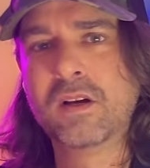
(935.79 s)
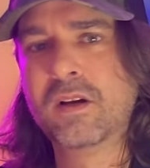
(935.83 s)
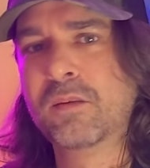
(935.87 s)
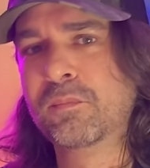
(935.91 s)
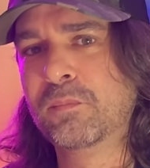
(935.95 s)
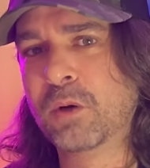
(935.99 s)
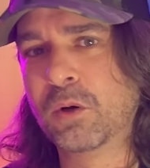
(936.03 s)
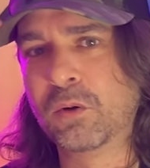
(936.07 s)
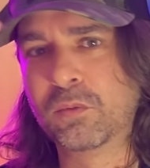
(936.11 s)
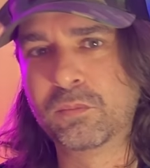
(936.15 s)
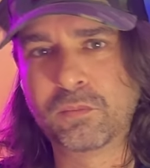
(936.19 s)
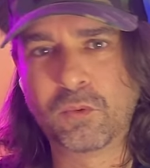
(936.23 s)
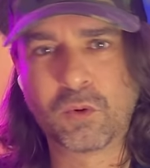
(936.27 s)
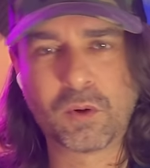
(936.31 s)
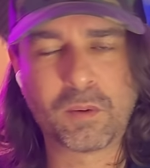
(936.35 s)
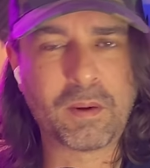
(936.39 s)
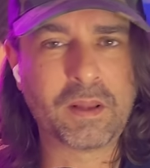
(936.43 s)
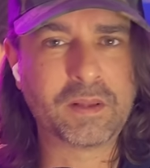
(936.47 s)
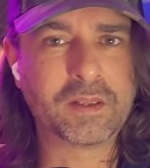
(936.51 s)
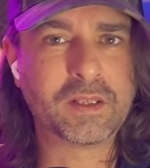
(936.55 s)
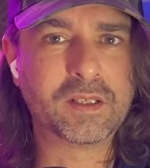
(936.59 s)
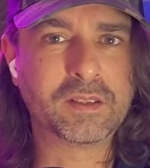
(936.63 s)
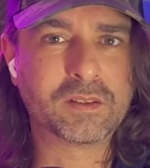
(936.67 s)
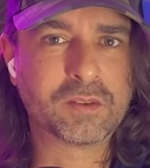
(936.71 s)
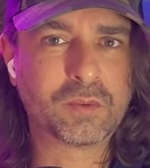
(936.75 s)
Boom. What about
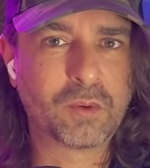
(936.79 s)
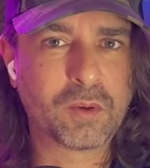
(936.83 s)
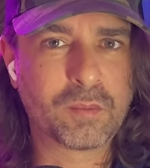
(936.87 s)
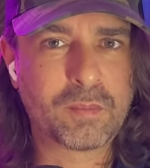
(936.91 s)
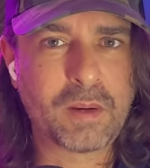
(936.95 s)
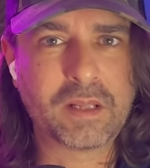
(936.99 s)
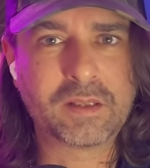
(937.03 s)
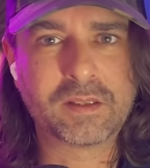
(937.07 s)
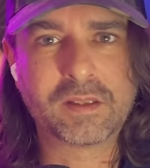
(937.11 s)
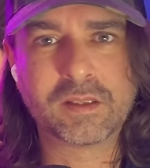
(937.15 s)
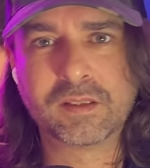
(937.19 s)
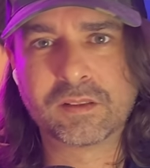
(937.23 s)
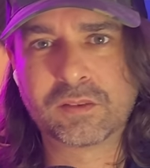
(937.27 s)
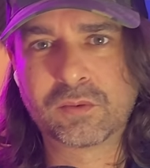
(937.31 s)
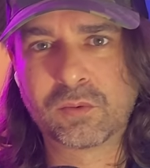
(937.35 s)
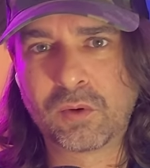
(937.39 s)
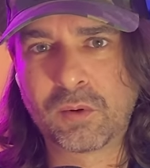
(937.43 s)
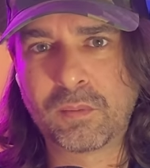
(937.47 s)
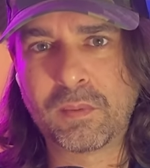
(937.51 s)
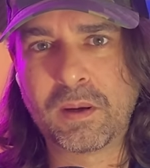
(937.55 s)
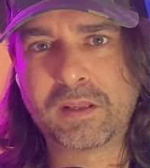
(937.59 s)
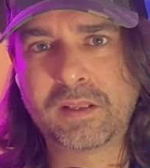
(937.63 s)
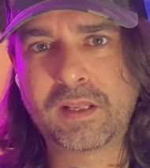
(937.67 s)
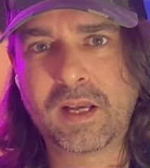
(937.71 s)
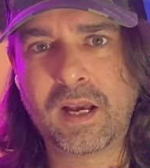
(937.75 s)
this? What about this? What
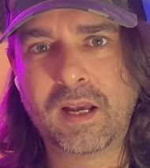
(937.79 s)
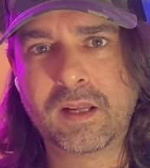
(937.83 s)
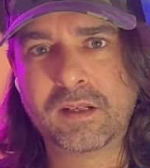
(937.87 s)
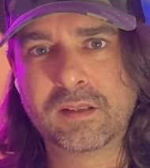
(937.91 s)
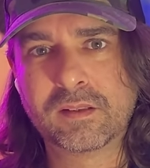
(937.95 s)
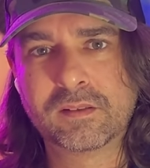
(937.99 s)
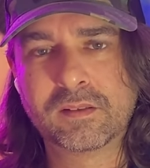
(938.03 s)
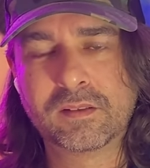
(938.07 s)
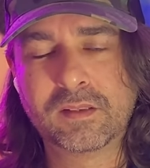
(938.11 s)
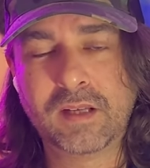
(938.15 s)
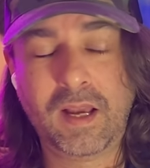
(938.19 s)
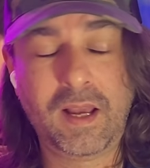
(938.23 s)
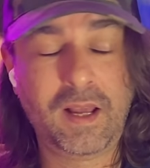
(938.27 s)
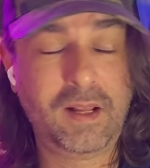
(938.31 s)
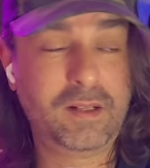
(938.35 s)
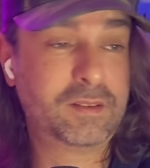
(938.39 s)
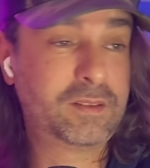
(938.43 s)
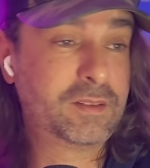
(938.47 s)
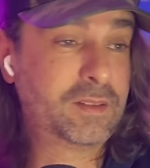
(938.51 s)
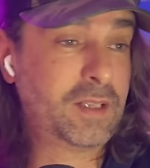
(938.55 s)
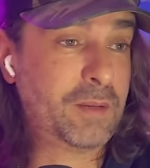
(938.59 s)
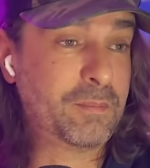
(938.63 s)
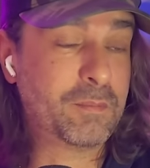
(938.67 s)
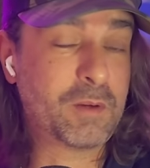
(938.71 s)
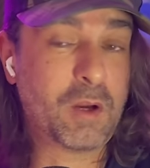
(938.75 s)
about that? And
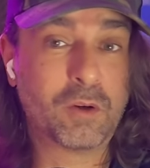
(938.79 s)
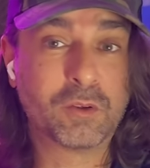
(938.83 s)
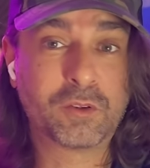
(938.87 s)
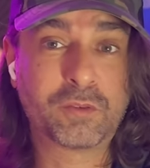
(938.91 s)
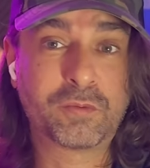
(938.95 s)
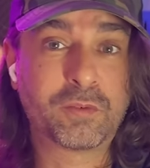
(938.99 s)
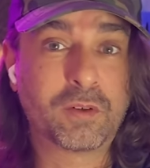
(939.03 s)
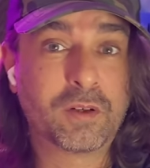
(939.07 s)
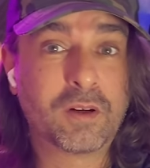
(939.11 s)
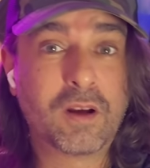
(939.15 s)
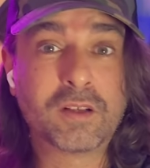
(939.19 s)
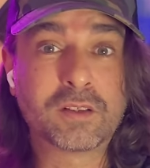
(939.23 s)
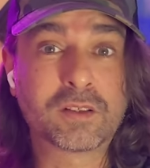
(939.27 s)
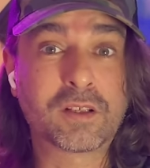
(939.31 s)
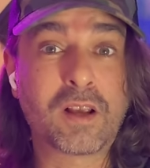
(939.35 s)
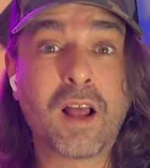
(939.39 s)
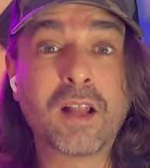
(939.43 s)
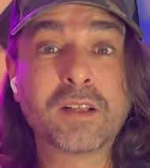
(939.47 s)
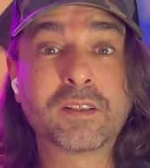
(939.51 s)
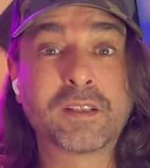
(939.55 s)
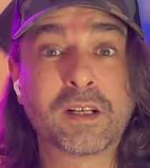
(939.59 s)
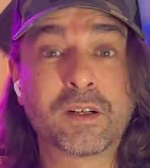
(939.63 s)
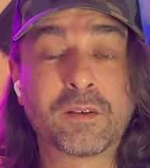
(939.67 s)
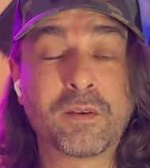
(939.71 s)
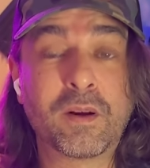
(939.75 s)
same goes for us
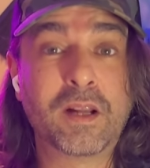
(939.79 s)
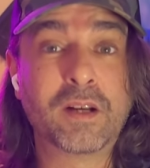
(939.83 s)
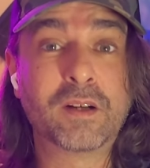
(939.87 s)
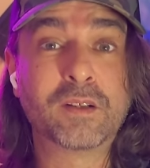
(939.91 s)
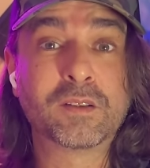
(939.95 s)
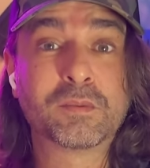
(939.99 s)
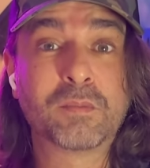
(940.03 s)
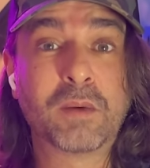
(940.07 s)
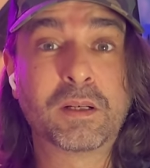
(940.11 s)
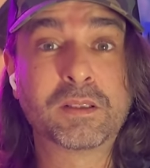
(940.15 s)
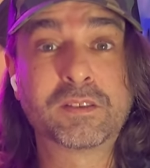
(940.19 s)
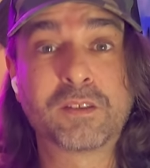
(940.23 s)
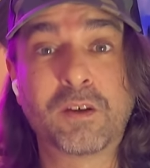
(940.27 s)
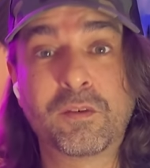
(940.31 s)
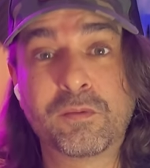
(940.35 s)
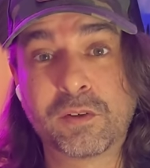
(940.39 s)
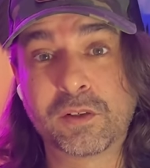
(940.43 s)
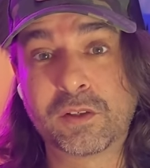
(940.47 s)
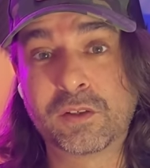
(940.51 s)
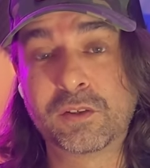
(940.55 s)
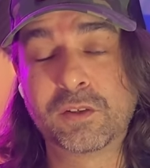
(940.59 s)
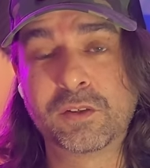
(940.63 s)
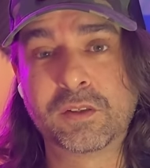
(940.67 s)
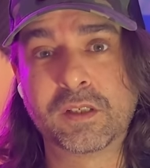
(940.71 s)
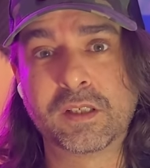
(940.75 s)
content creators, myself
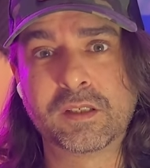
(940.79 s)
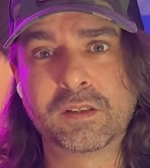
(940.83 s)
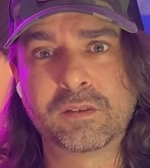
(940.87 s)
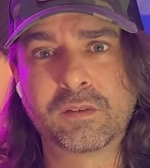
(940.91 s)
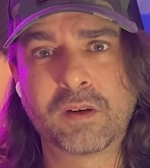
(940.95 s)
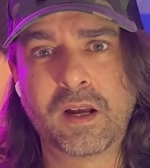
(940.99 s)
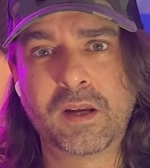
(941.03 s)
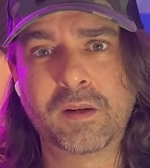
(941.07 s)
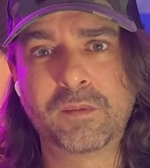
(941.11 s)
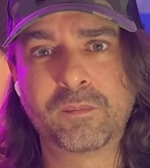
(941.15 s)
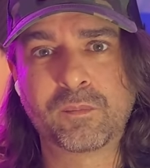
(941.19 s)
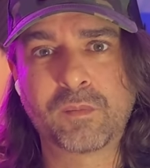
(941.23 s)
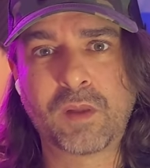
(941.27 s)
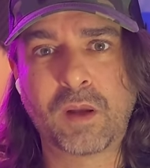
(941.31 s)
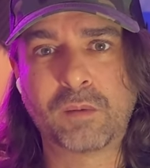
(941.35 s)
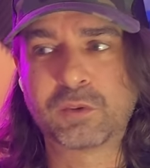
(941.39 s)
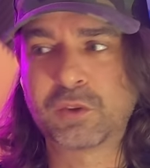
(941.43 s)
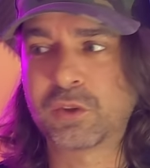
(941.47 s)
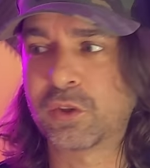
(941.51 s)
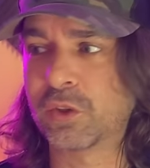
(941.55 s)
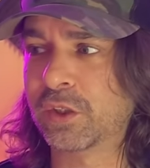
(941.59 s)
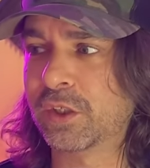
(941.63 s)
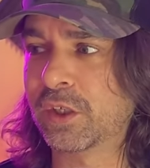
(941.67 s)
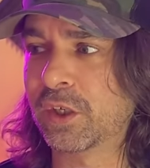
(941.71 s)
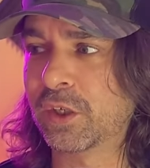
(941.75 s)
included, right? I'm
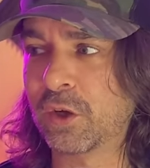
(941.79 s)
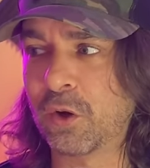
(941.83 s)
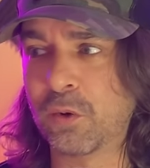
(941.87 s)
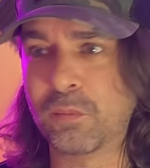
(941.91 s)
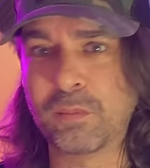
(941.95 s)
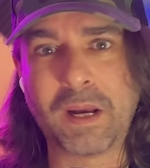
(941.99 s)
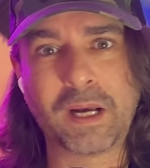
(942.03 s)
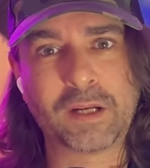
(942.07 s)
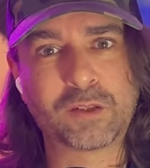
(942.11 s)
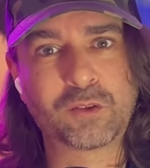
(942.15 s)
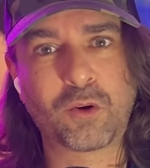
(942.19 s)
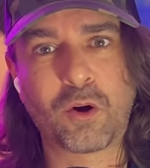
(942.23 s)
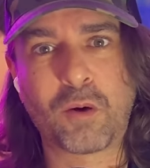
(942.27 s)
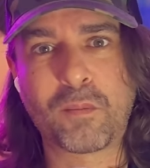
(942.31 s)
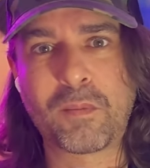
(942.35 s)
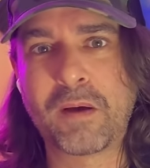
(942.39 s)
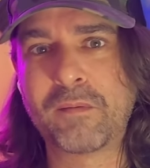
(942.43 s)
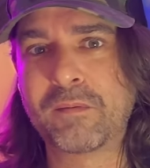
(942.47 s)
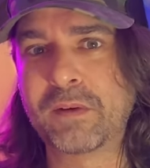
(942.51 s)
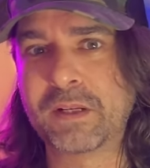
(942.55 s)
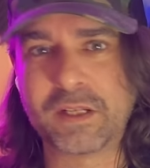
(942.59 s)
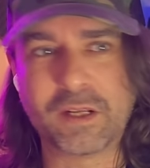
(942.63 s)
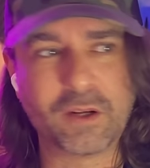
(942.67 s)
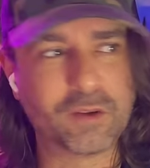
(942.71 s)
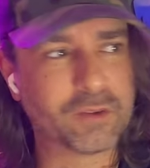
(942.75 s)
sure you could go back through all my
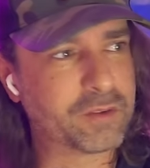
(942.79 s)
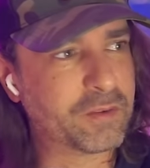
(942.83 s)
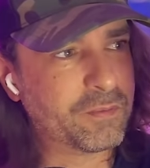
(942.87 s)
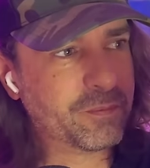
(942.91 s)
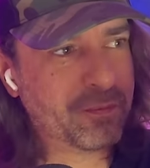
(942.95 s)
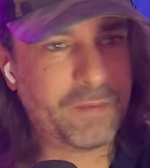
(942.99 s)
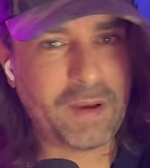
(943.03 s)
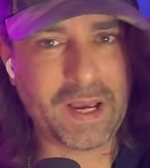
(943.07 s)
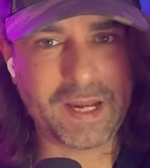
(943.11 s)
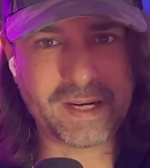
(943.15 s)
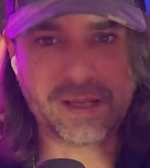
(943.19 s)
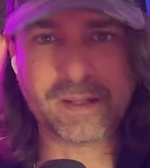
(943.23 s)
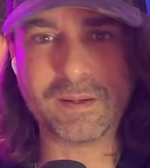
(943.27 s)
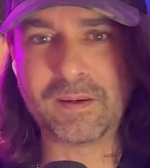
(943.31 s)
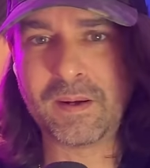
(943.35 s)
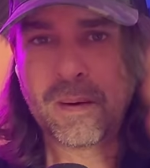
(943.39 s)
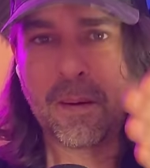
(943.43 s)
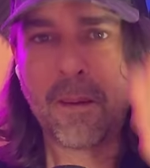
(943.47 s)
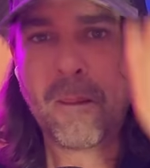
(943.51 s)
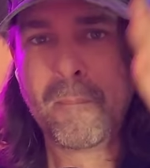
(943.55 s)
videos and vet it.